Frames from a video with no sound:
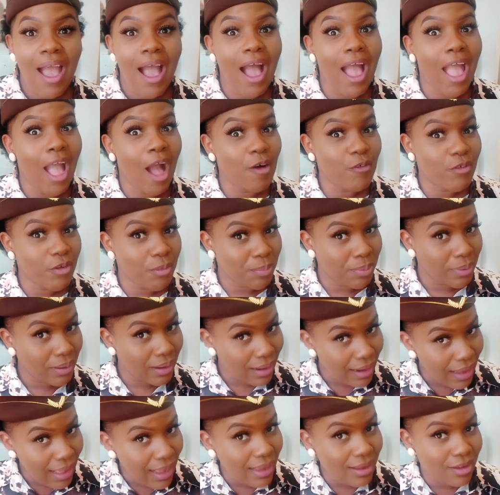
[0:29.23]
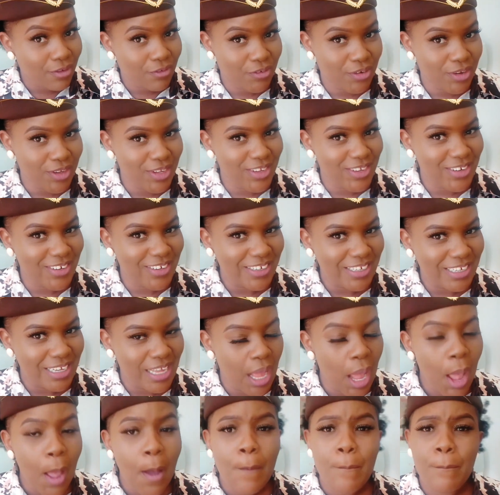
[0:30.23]
I have a plug for you.
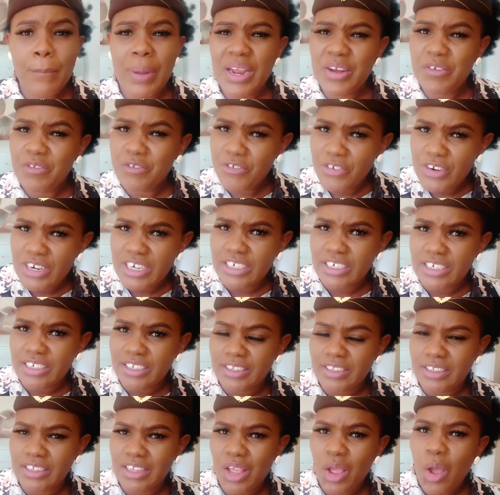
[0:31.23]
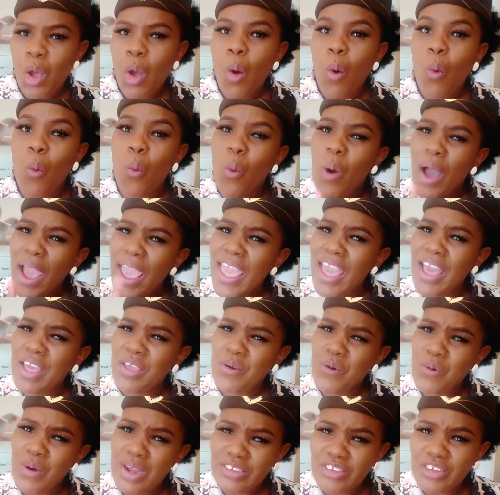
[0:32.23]
But first, why are
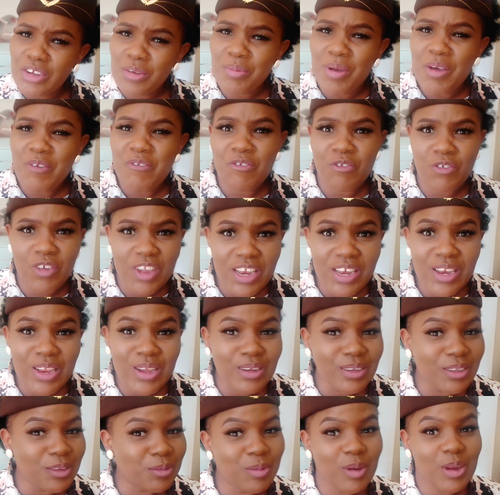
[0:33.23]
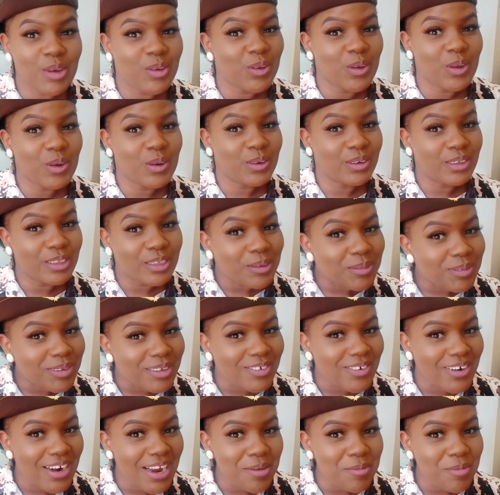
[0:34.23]
you watching my videos but you're not
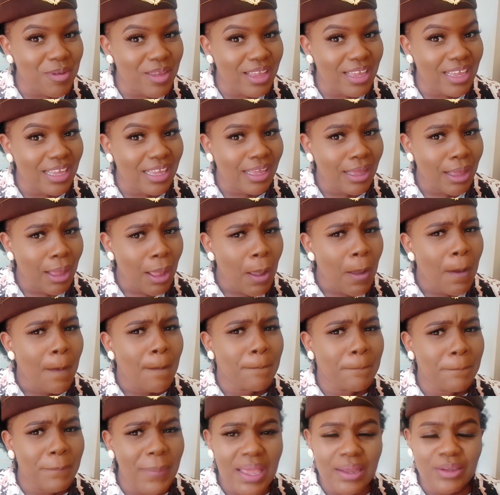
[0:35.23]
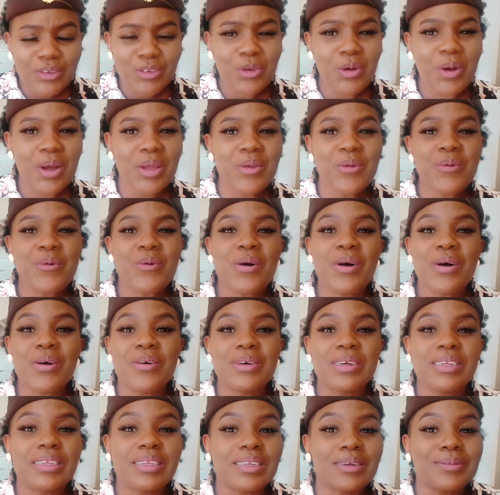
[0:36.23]
subscribing? Make sure you
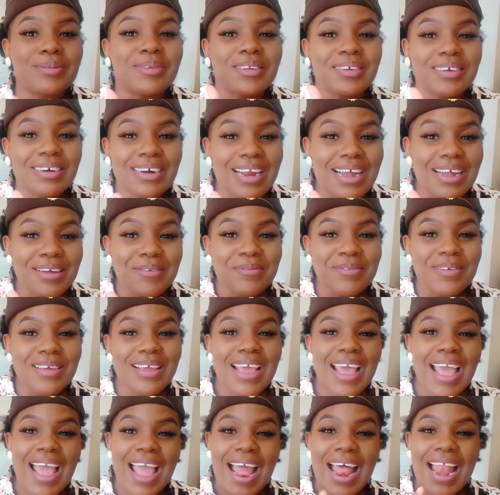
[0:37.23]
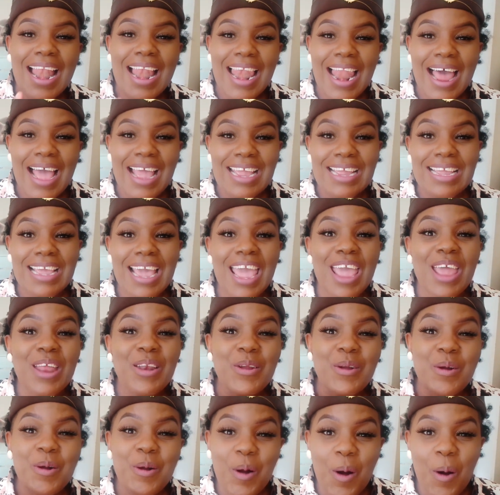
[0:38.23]
always subscribe, like,
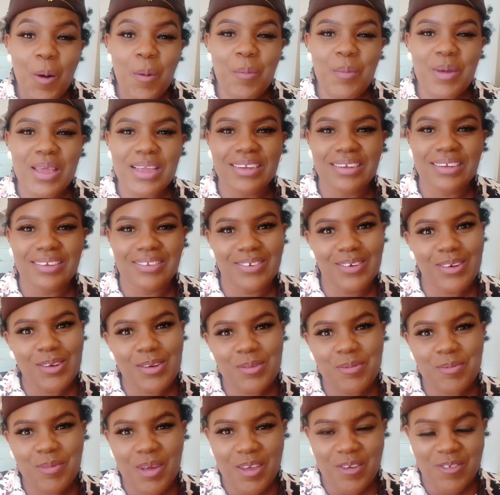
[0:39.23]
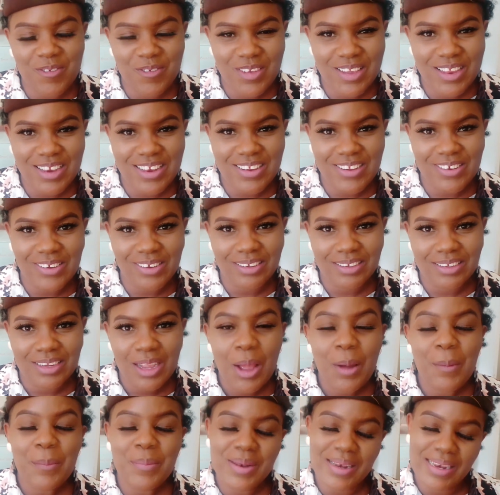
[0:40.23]
and comment on my videos.
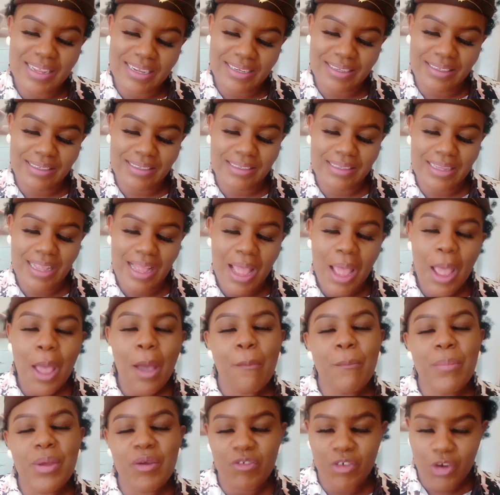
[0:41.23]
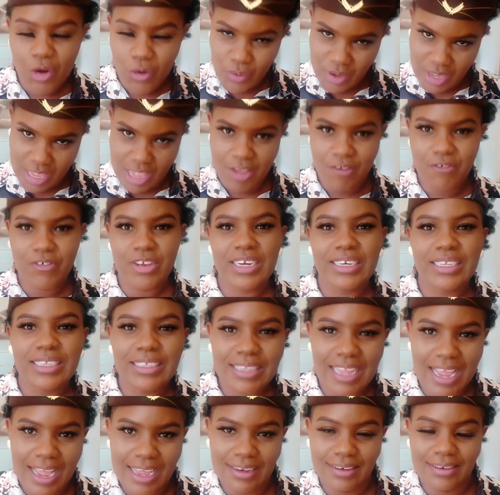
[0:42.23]
Please, before we even
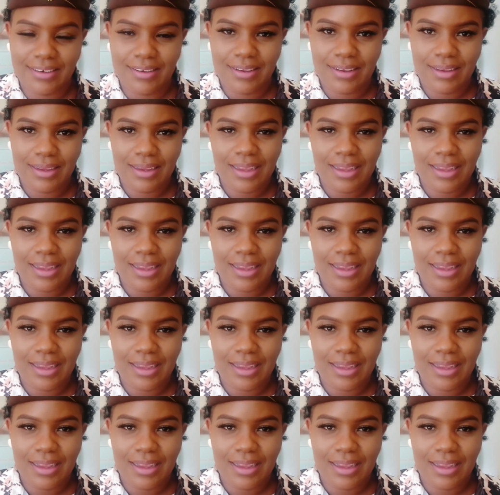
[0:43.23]
start,